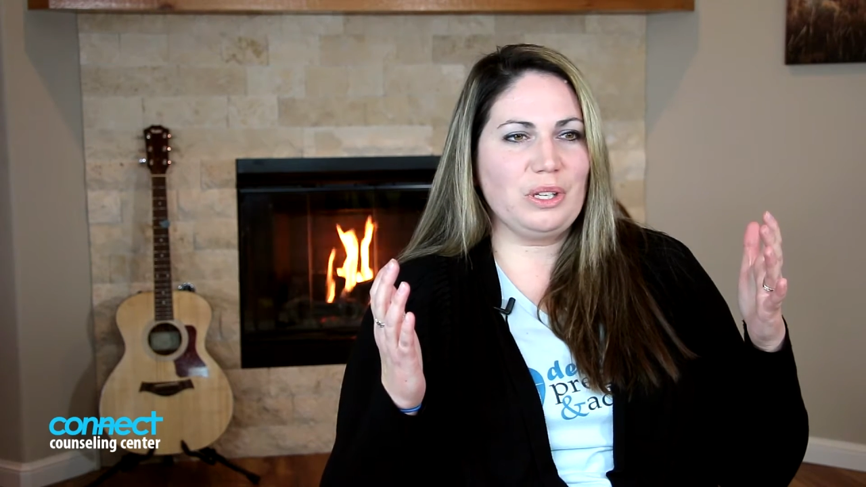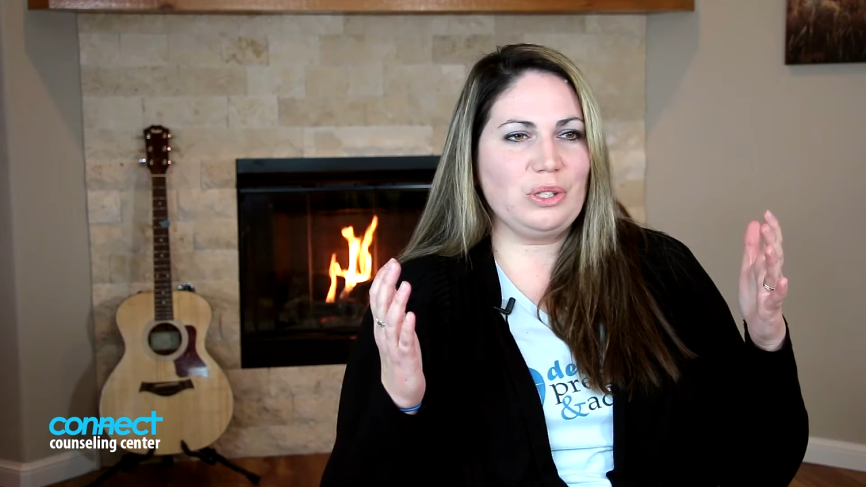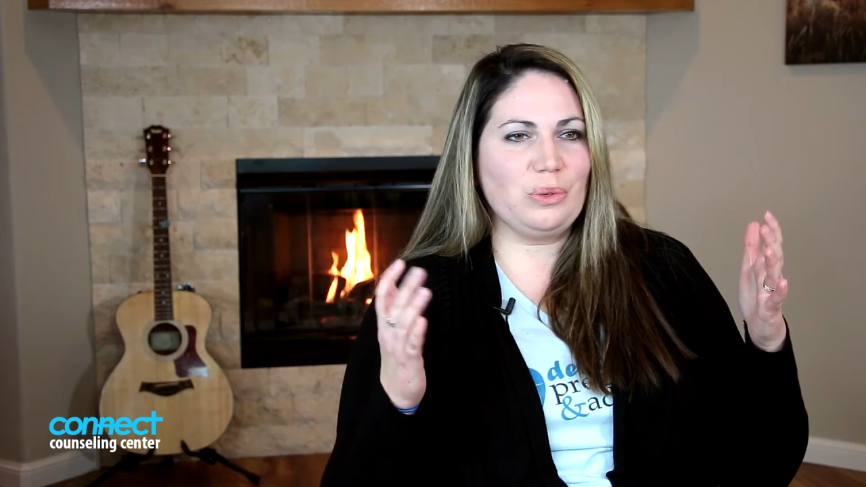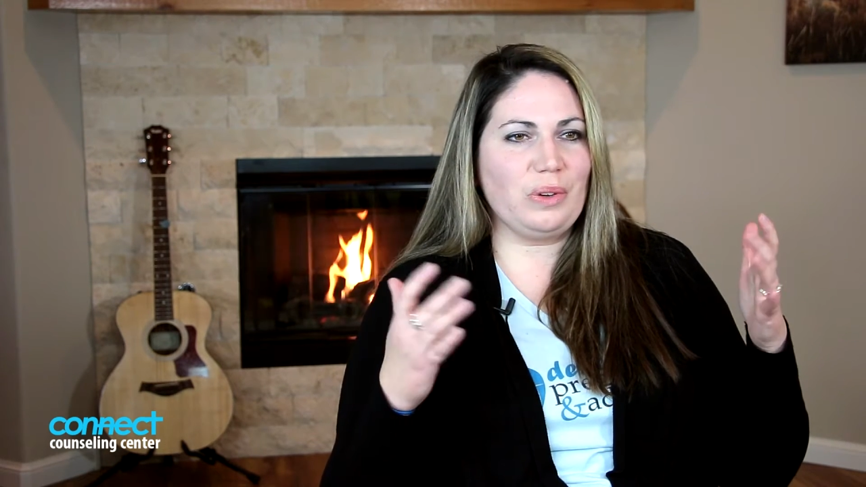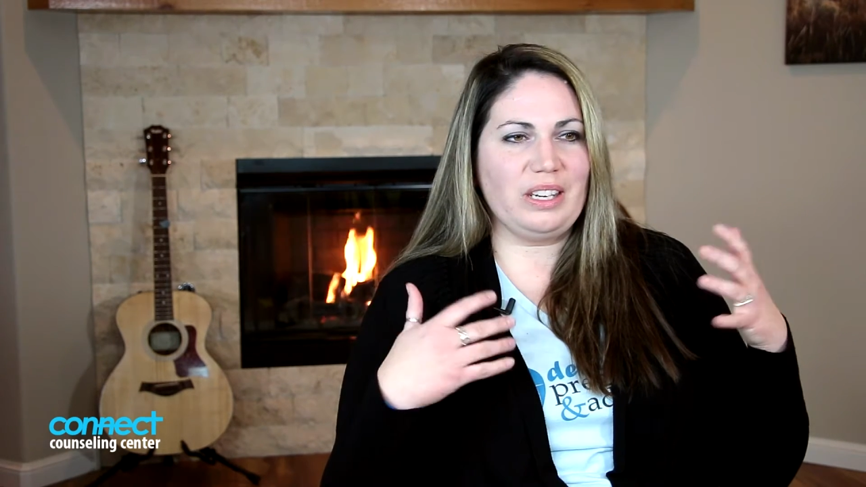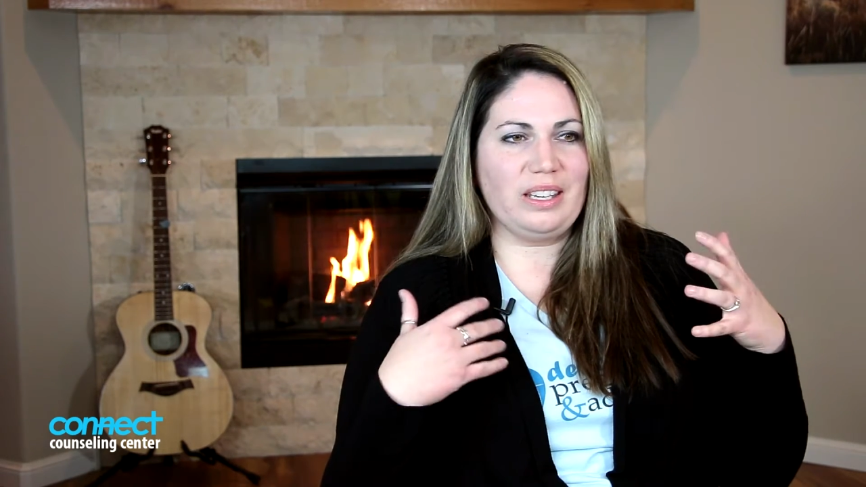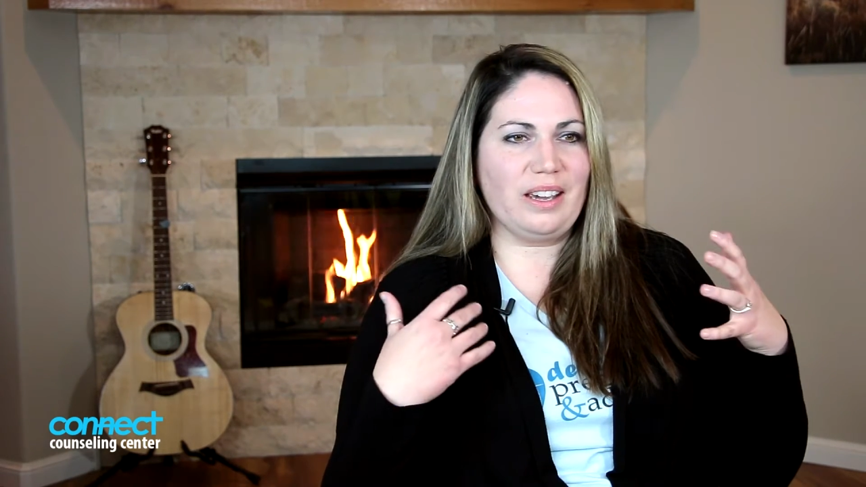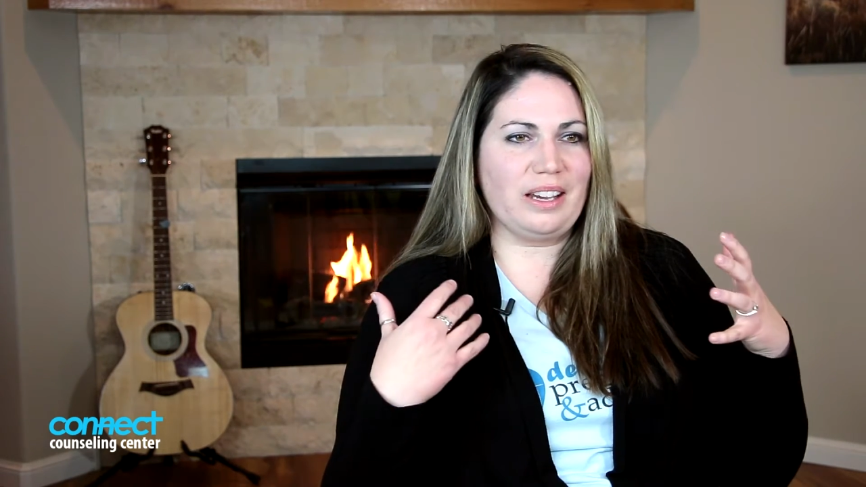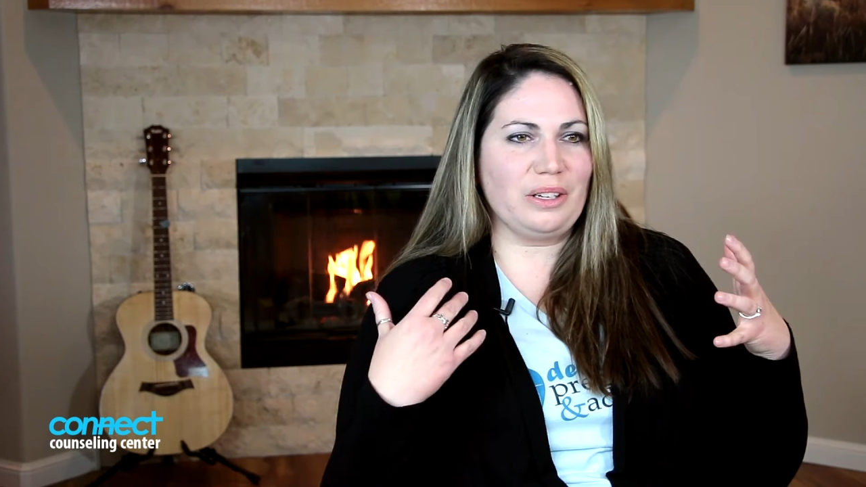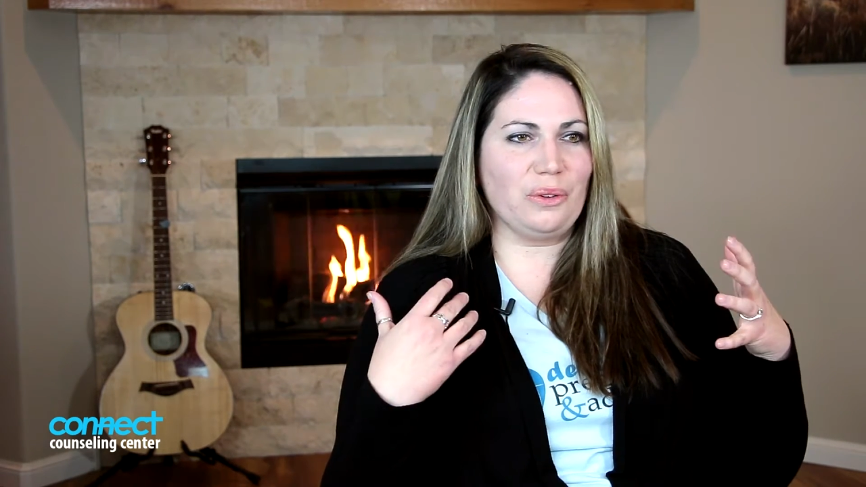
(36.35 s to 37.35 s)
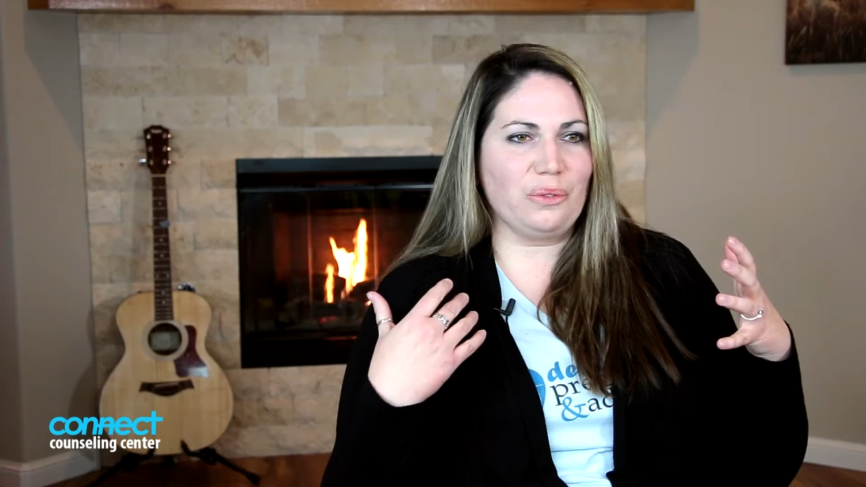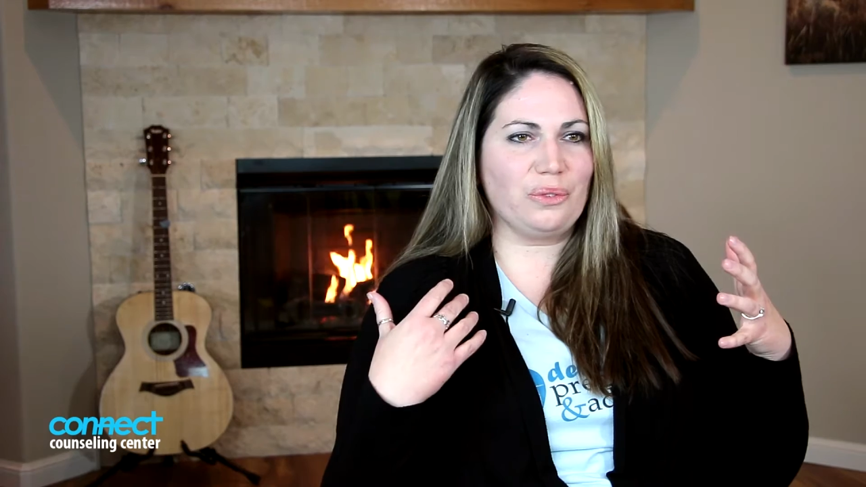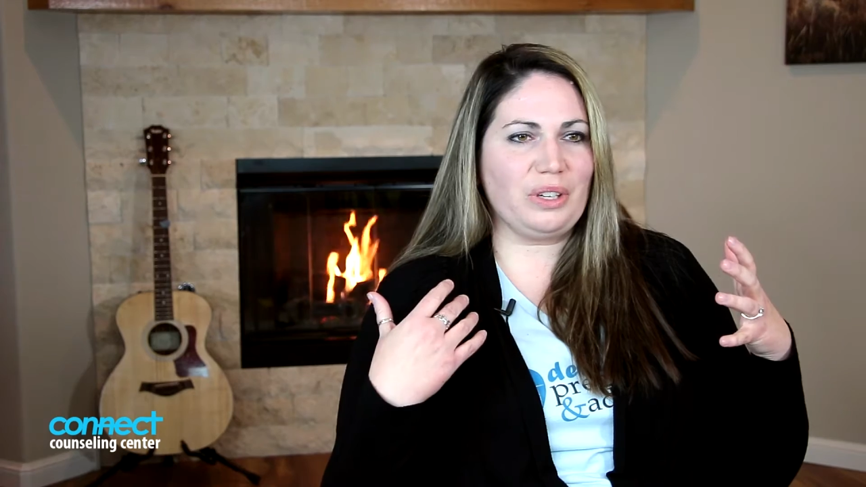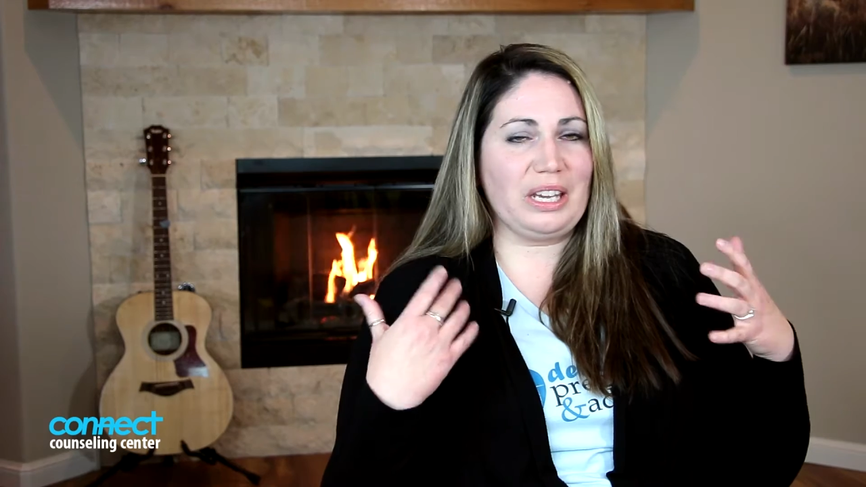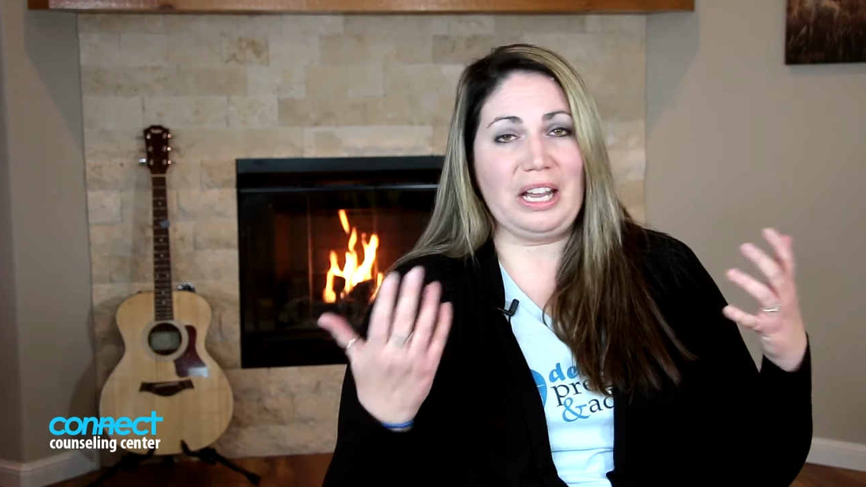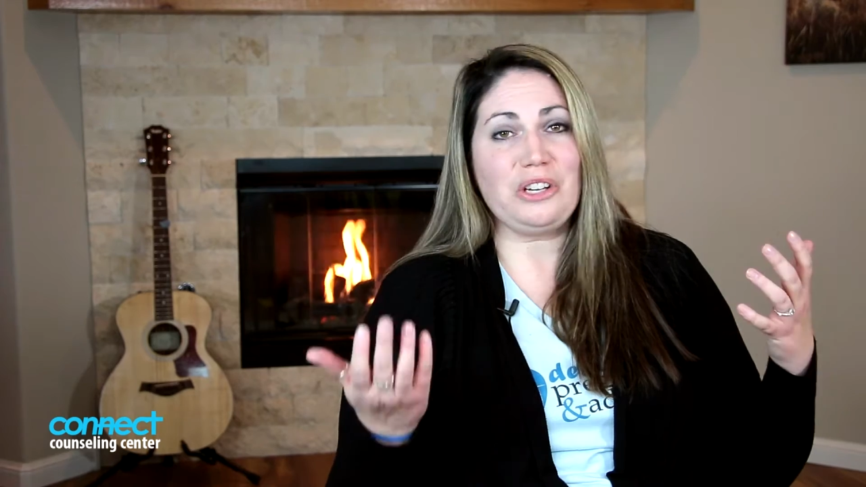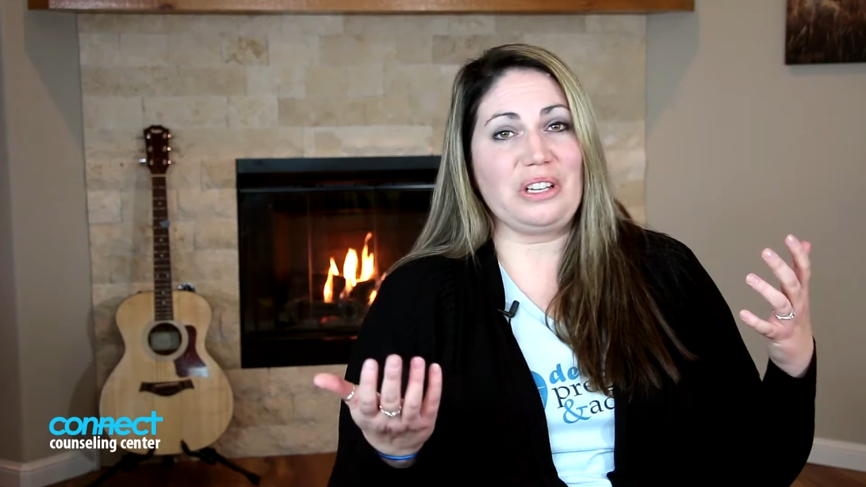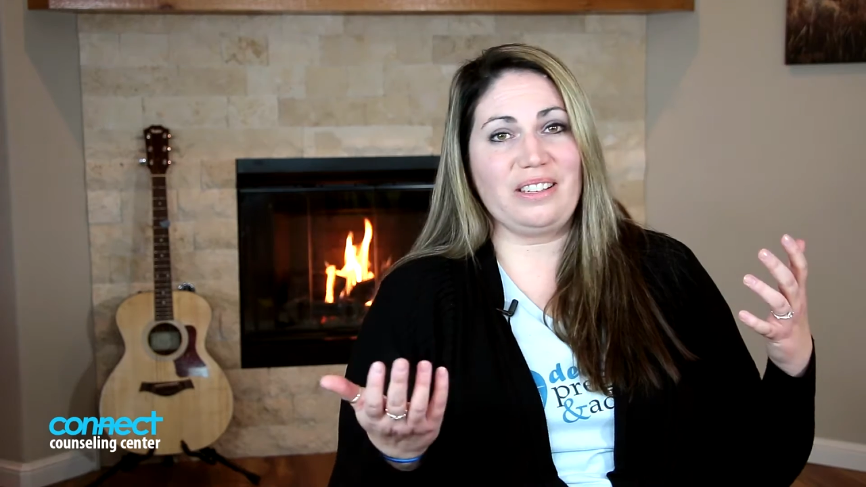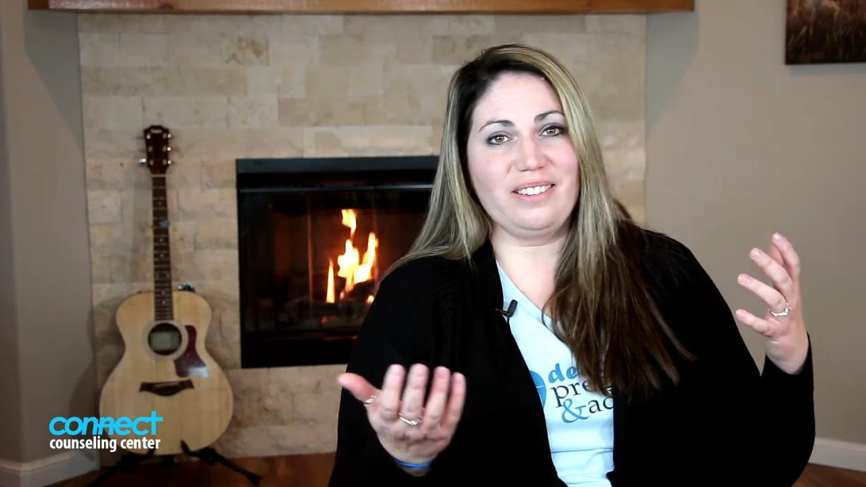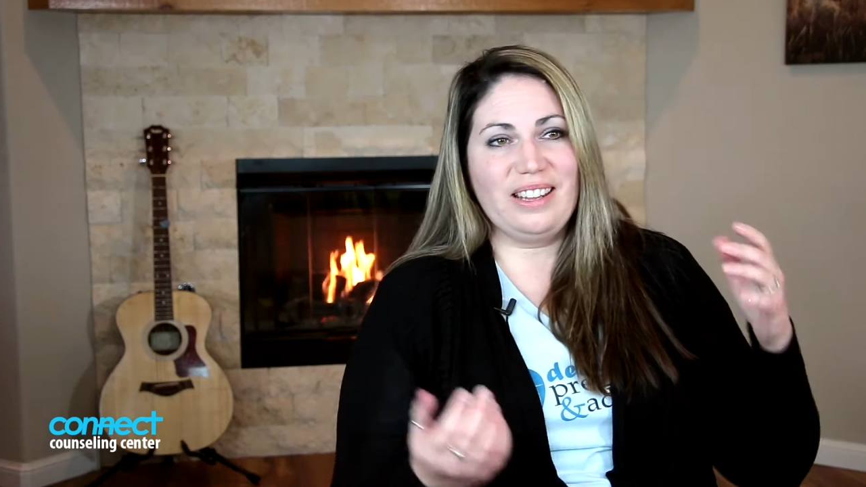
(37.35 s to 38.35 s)
do any kind of
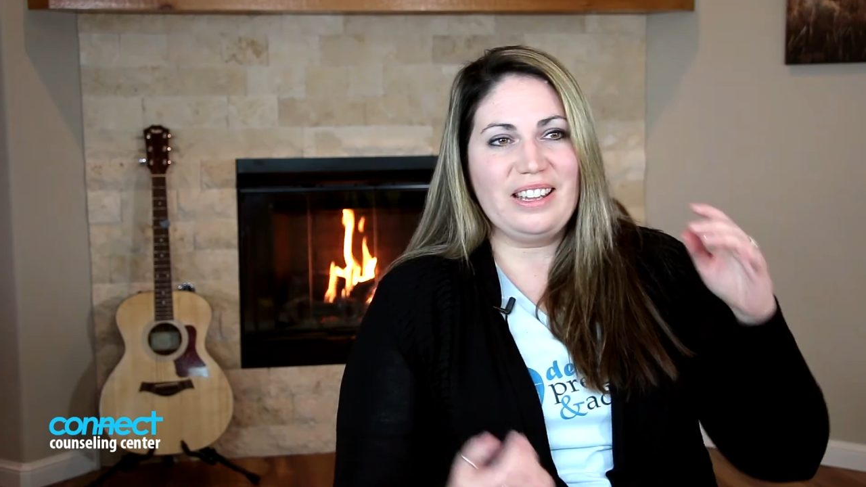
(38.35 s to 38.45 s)
connection.